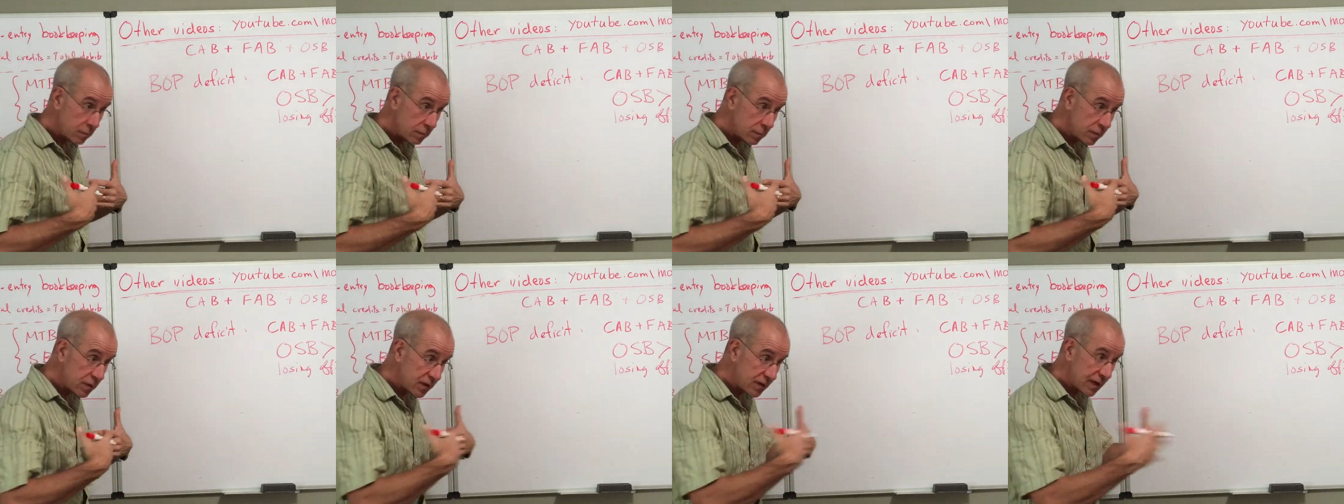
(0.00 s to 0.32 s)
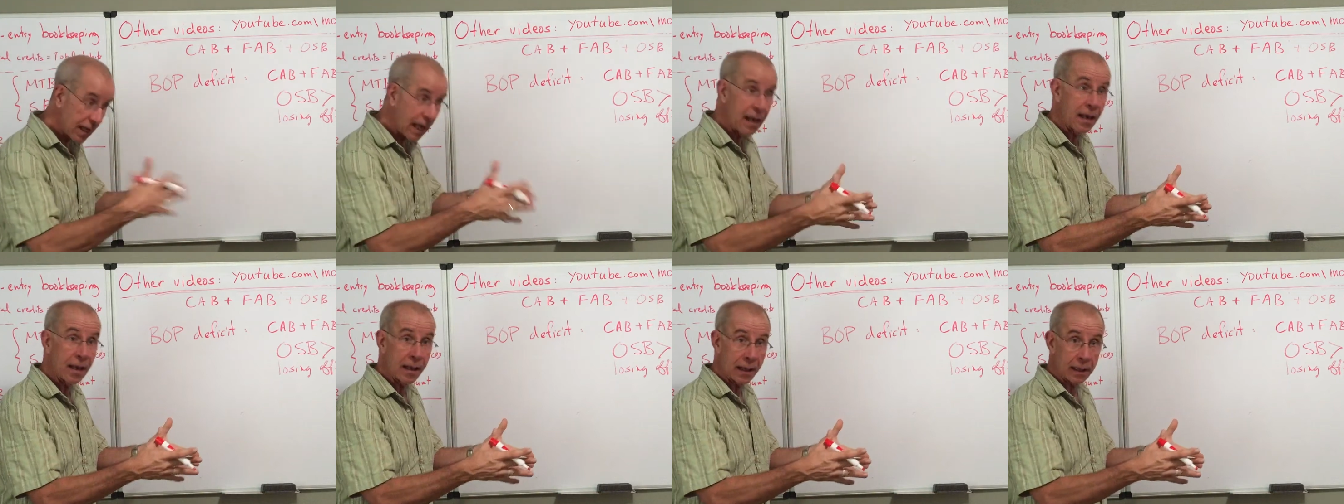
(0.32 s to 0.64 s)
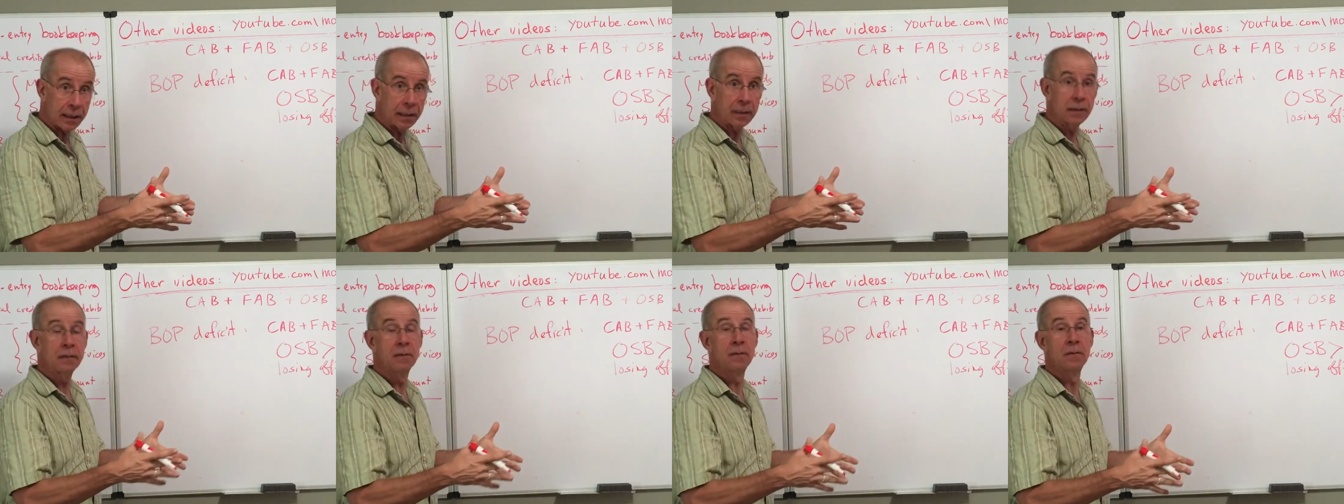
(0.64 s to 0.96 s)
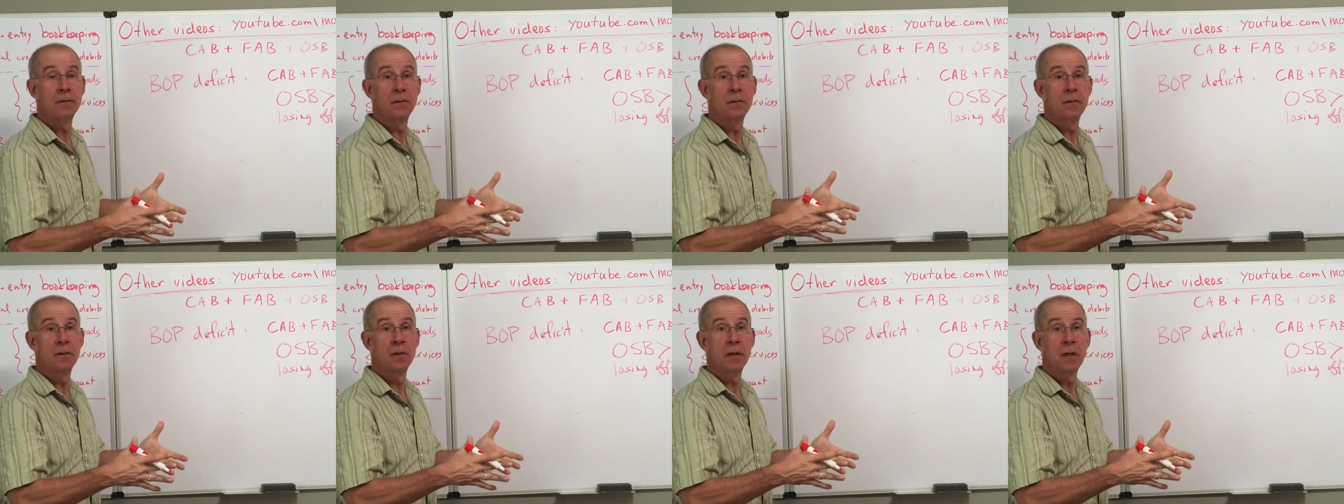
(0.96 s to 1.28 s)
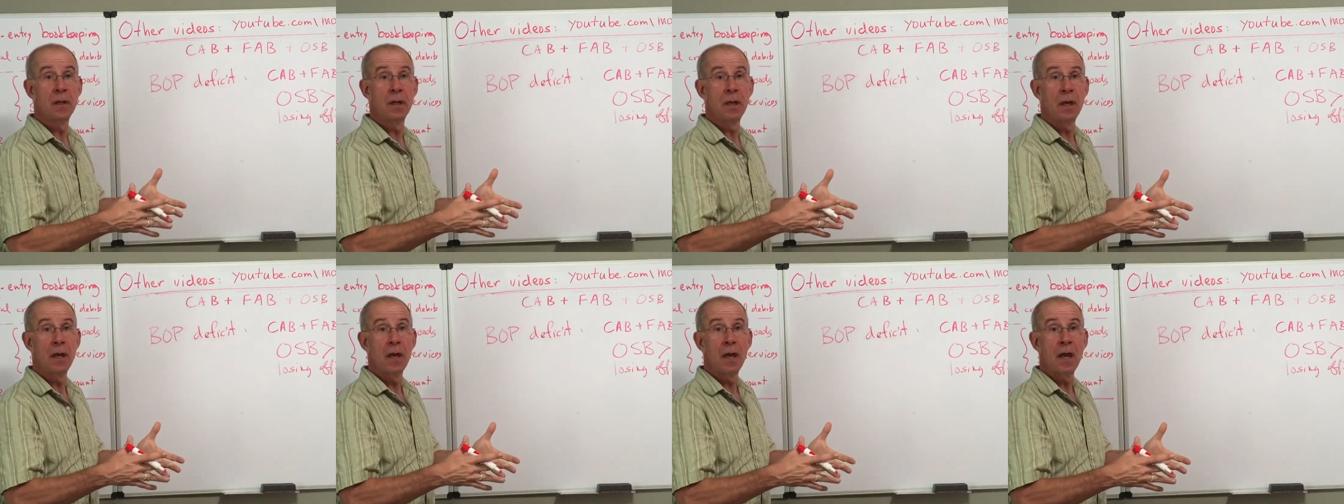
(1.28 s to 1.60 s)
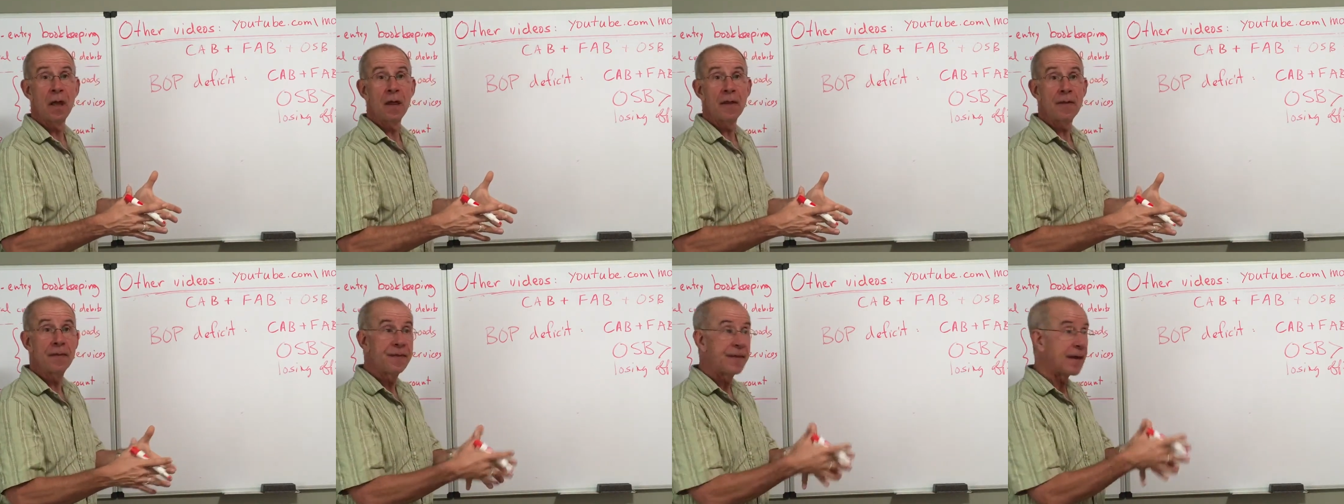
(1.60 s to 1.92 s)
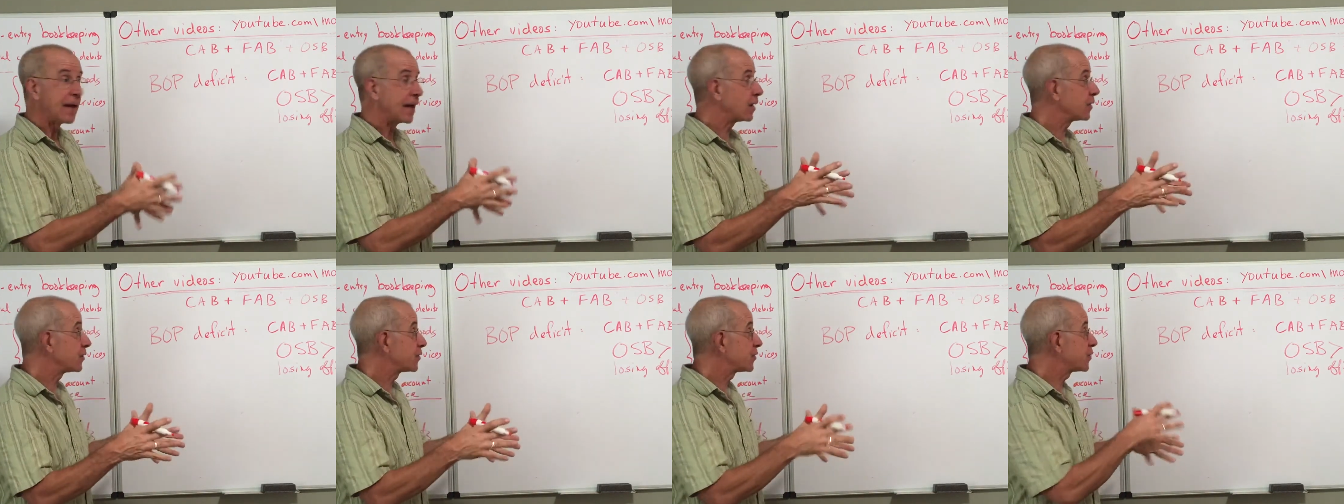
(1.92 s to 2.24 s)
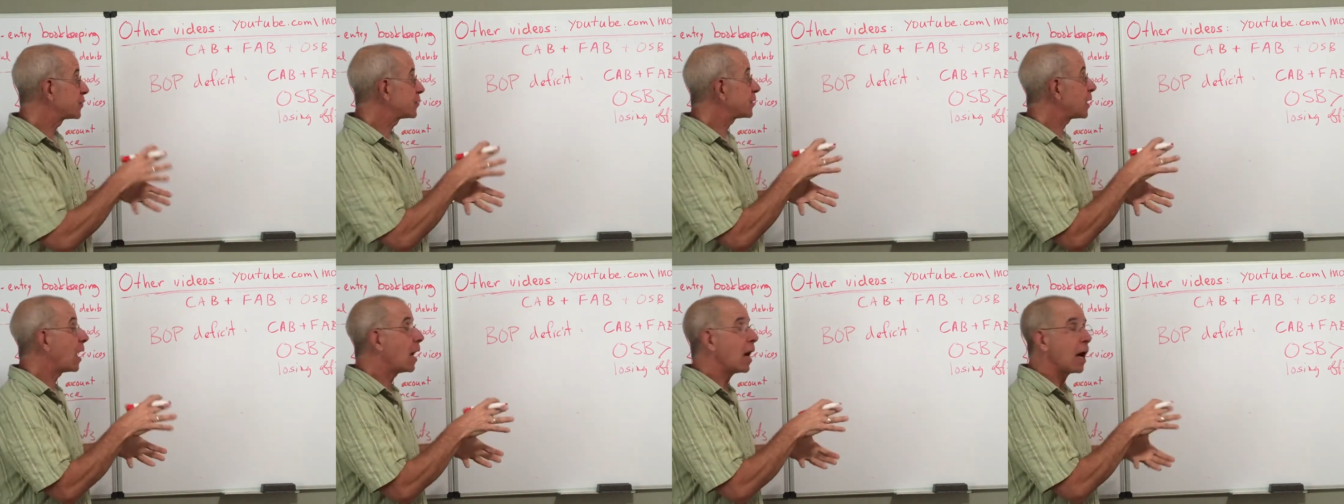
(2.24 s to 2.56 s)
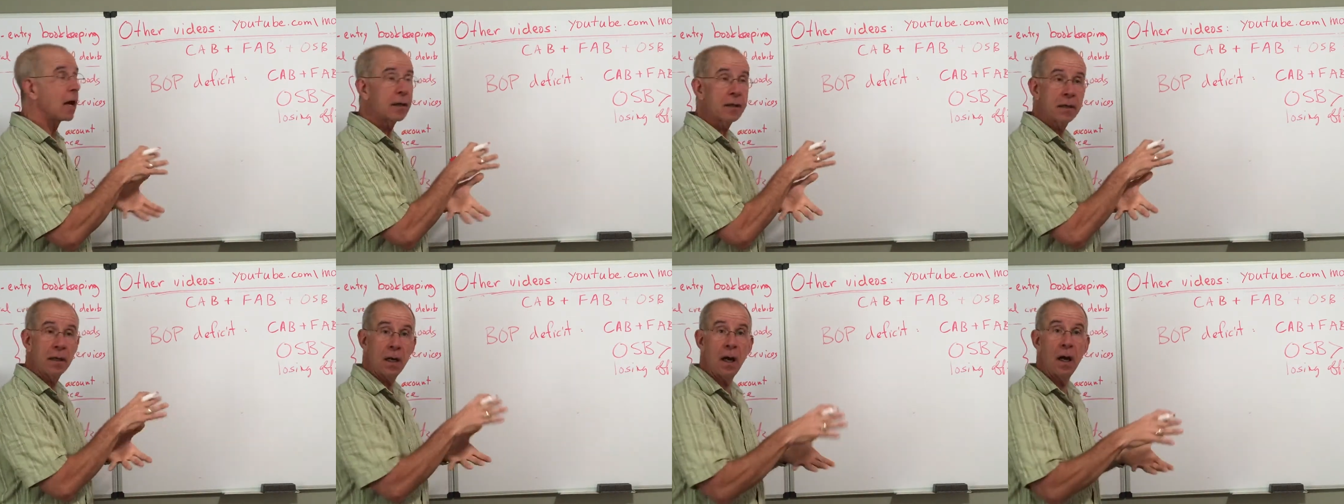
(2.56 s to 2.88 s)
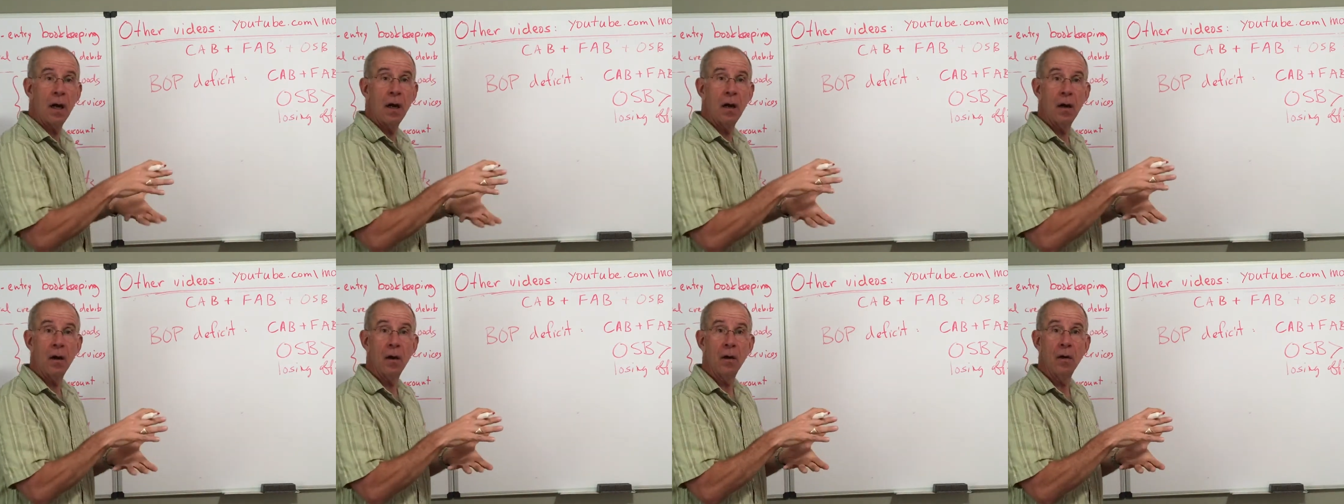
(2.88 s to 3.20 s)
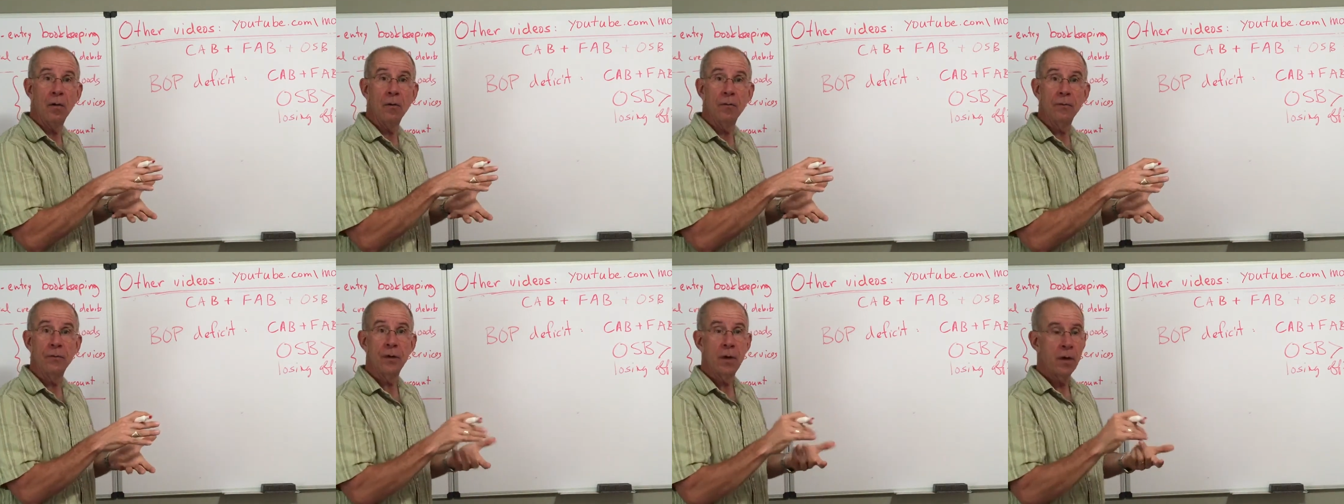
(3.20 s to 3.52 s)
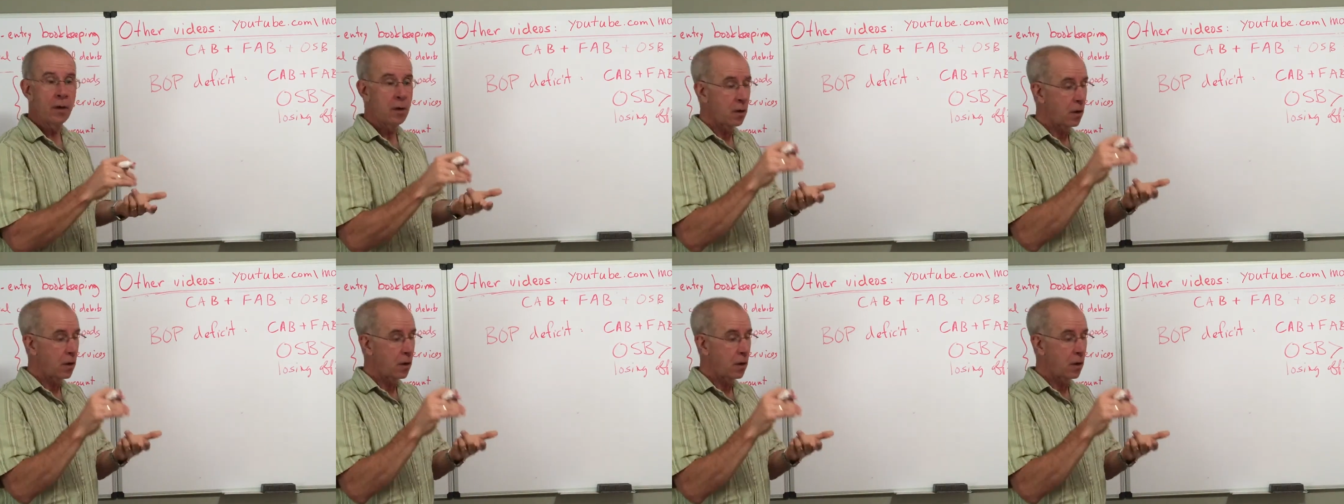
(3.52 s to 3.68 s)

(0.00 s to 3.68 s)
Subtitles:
selling their stock of